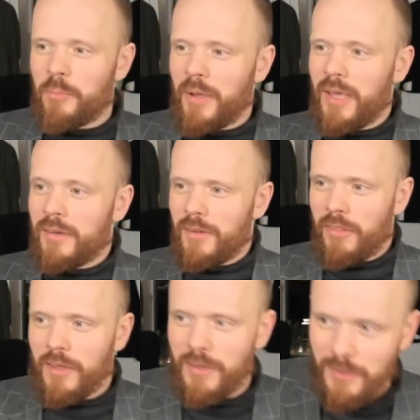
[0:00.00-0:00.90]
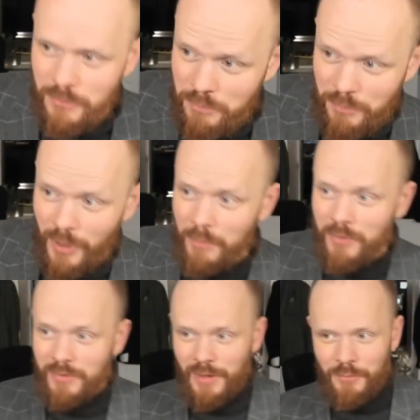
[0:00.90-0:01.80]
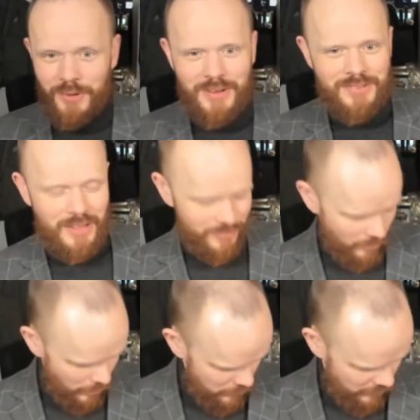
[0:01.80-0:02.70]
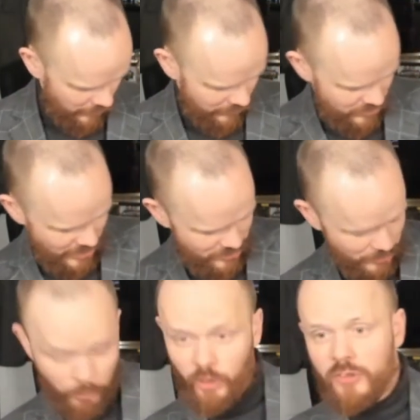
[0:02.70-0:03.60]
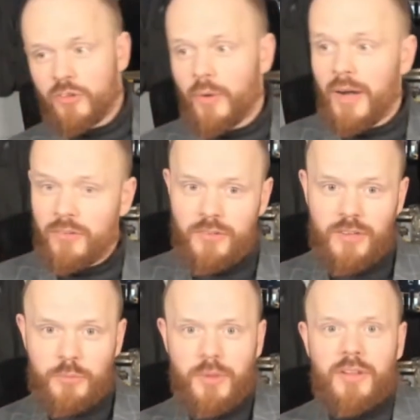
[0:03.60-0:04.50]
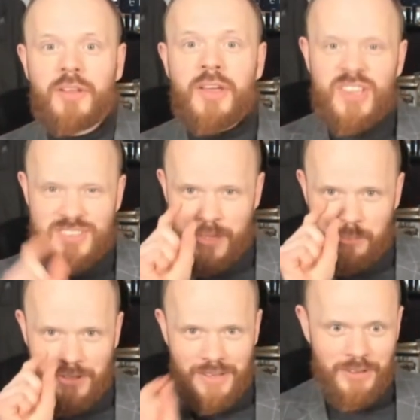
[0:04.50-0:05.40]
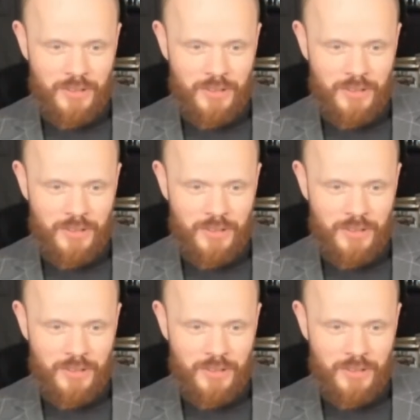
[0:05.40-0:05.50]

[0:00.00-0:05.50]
pane. I think perhaps the same one as yesterday, but I just changed the pocket square. So just with a simple little